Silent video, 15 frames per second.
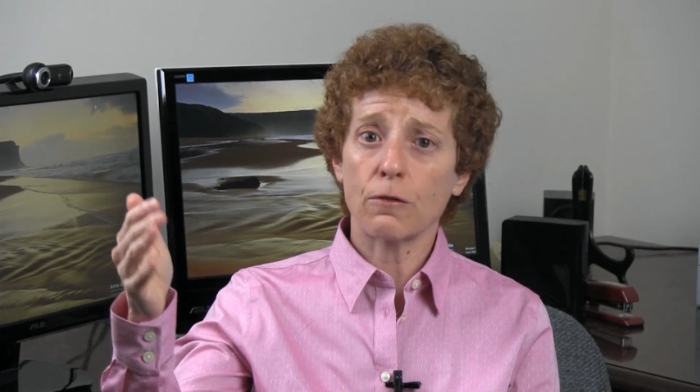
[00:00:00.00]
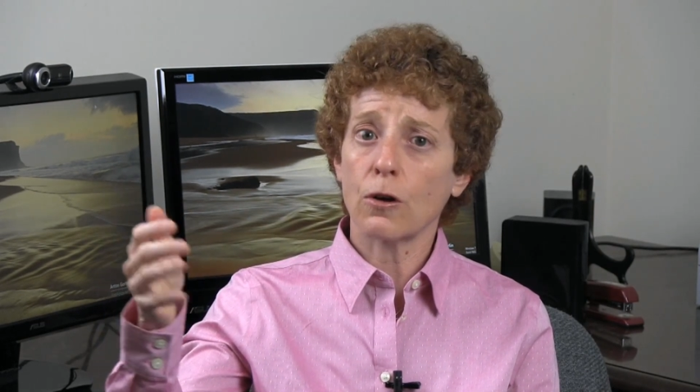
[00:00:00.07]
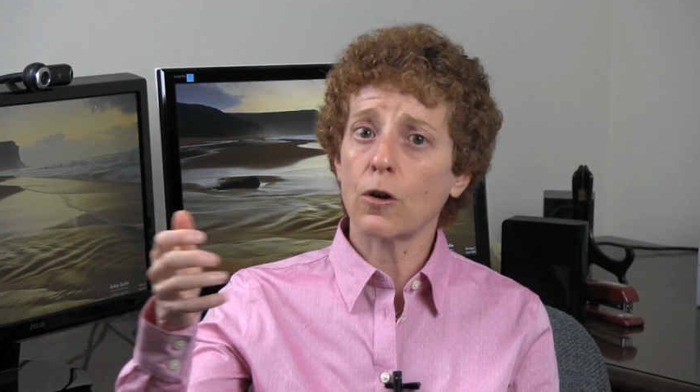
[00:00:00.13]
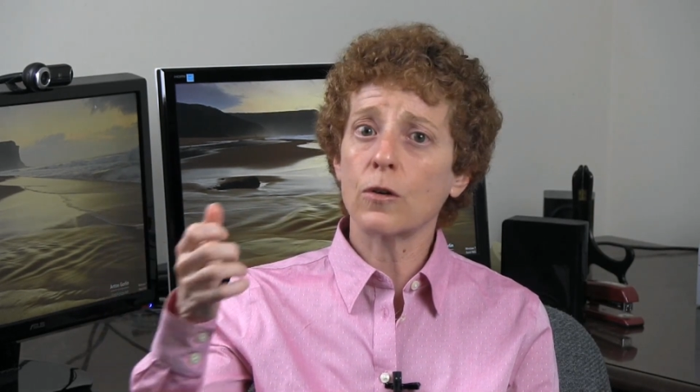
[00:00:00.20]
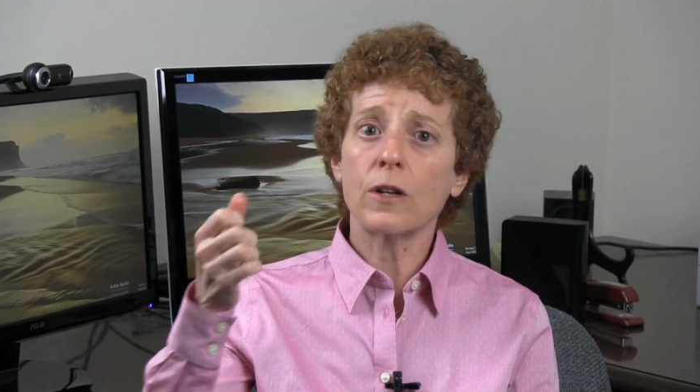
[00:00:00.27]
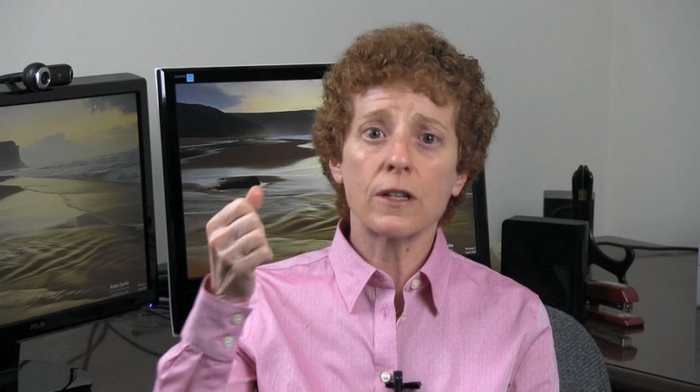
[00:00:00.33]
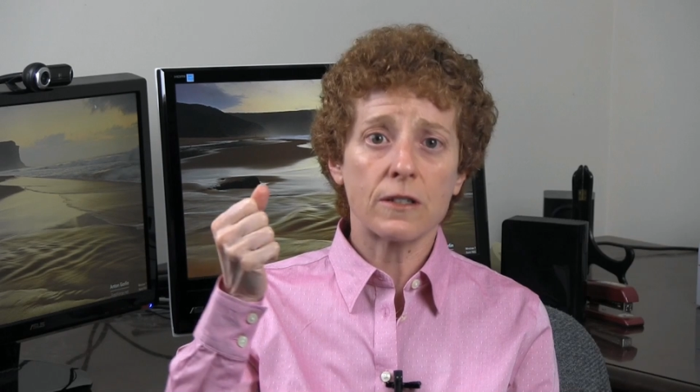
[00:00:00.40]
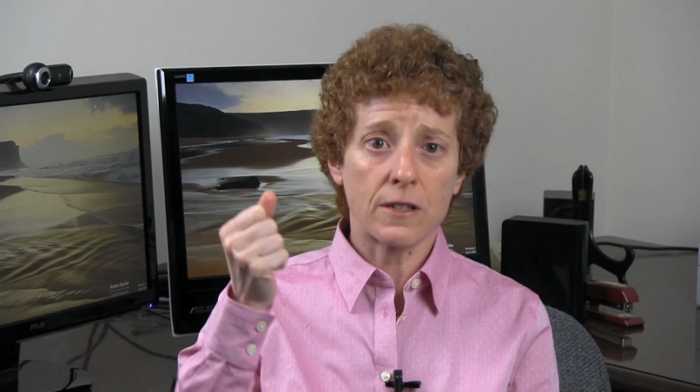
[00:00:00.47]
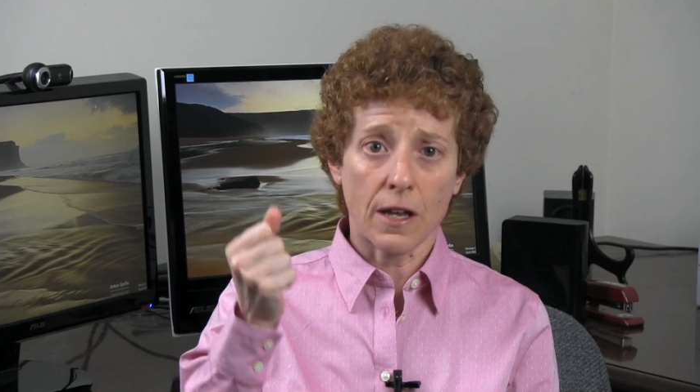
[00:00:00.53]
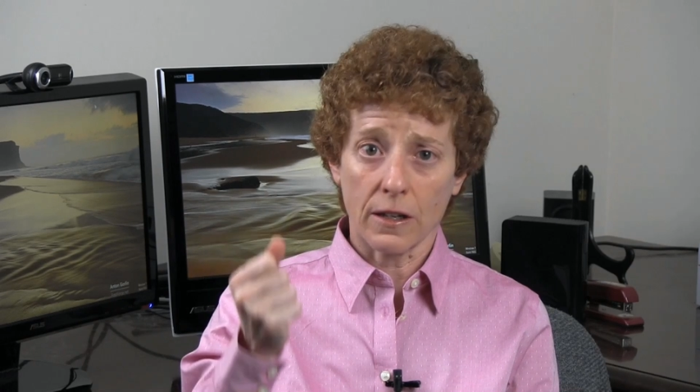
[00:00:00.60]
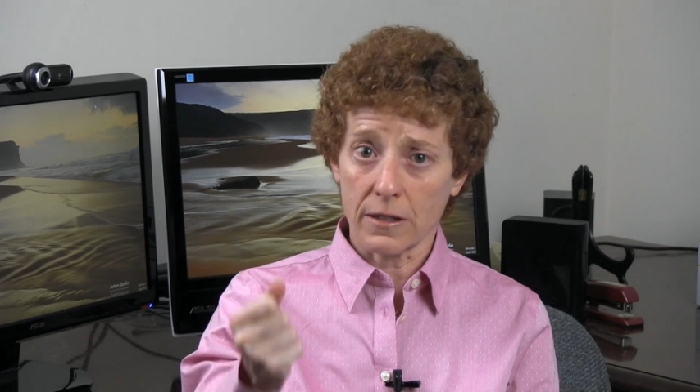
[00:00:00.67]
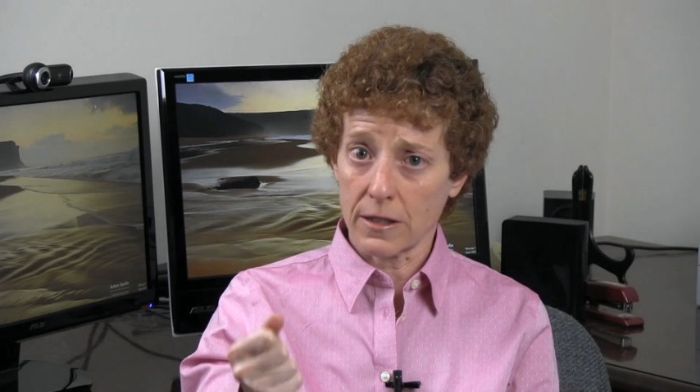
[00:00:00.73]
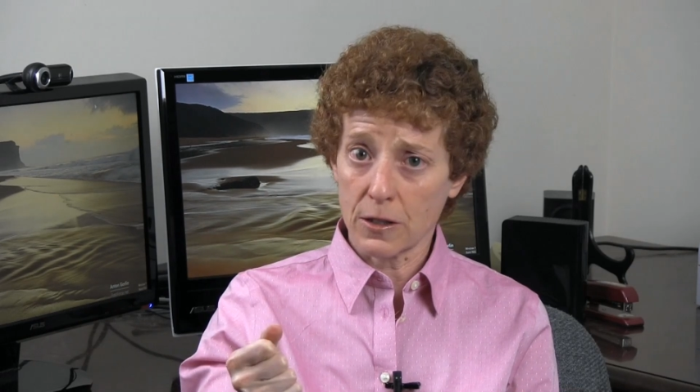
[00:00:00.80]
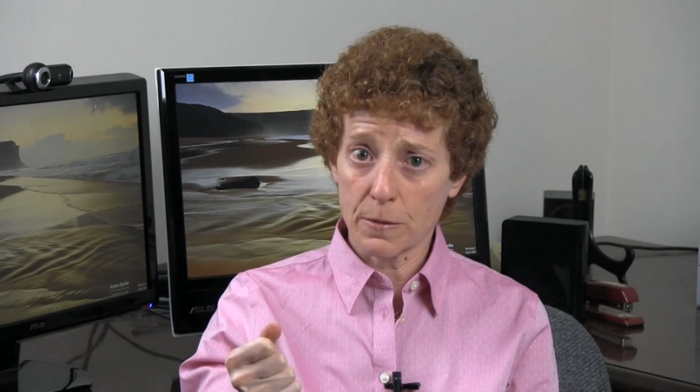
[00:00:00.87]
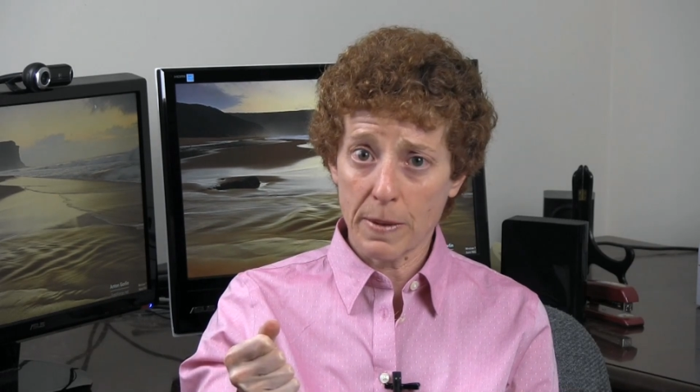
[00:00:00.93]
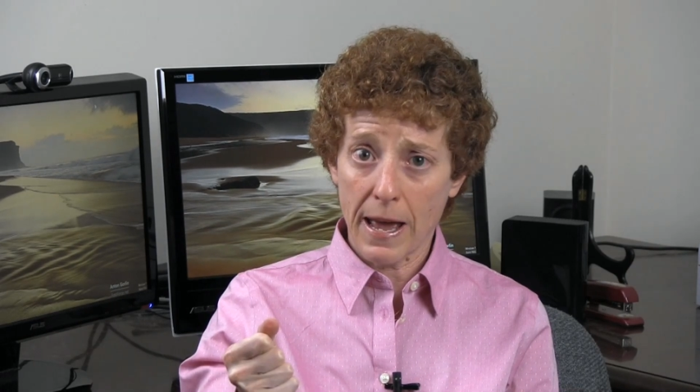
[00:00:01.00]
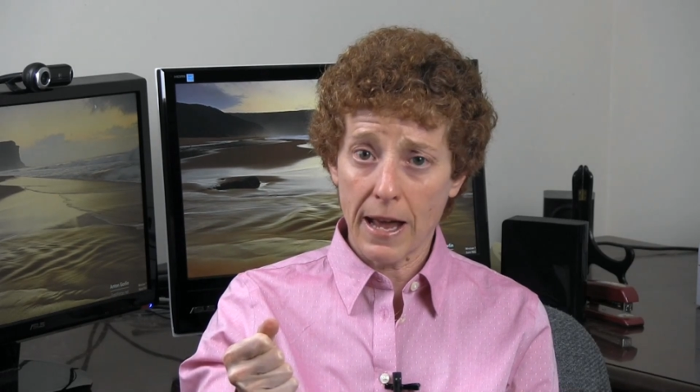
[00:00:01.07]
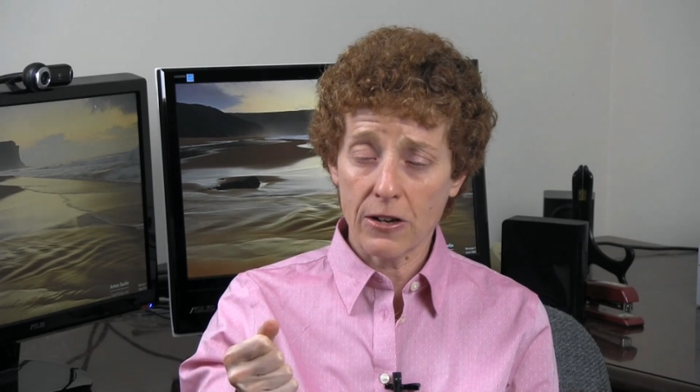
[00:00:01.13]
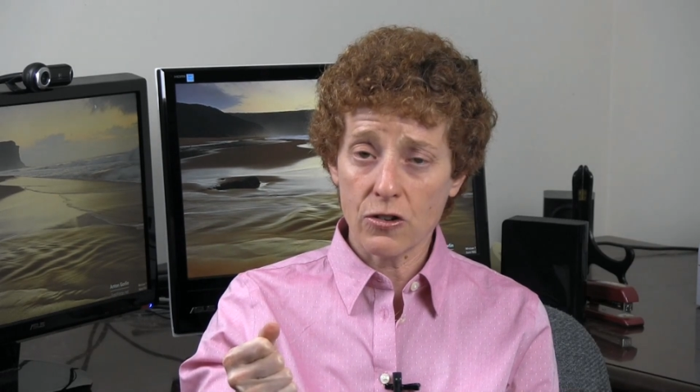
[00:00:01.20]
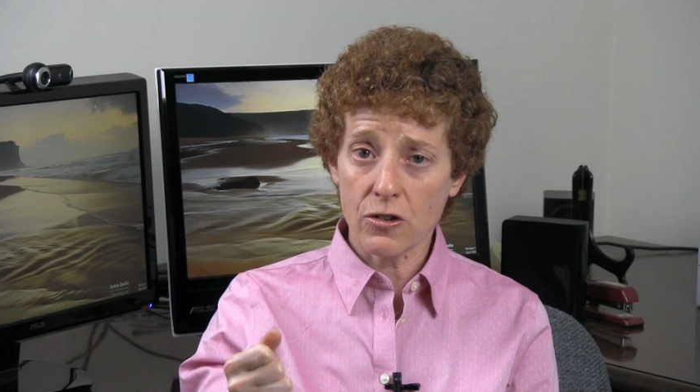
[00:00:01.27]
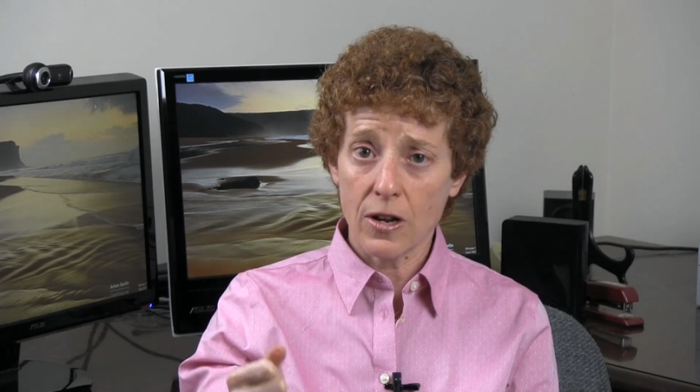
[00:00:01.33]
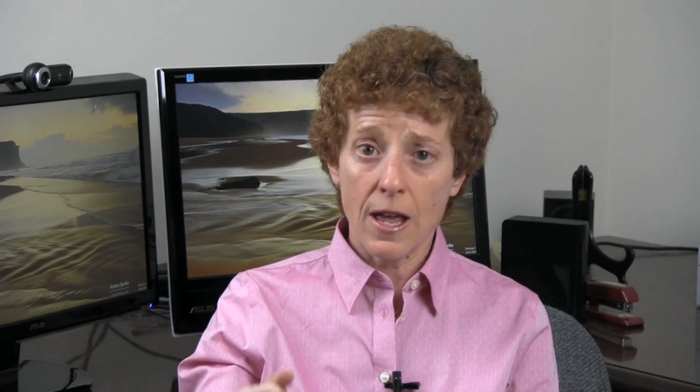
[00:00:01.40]
road, tell
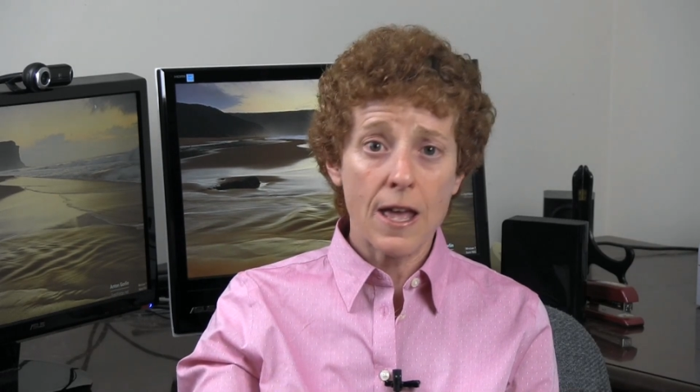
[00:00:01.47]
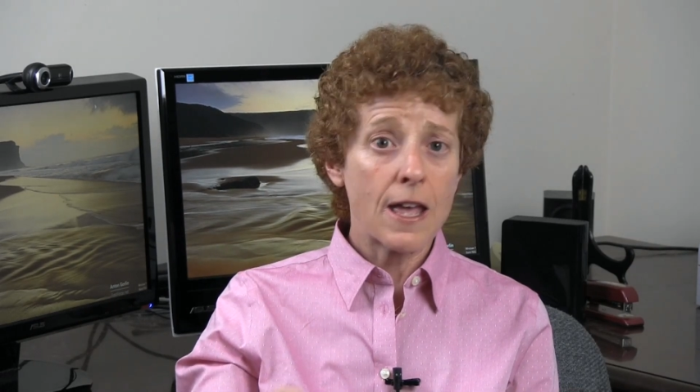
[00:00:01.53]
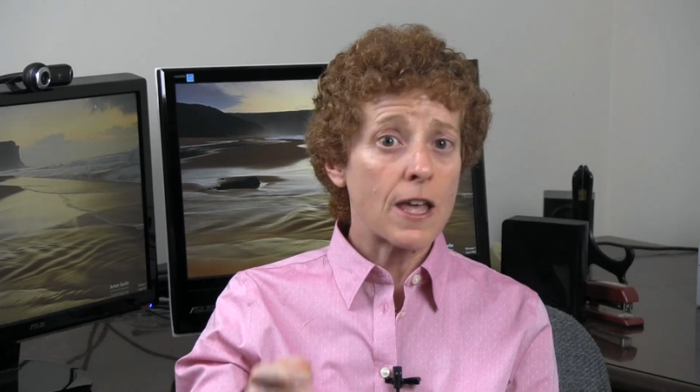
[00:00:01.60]
dispatch.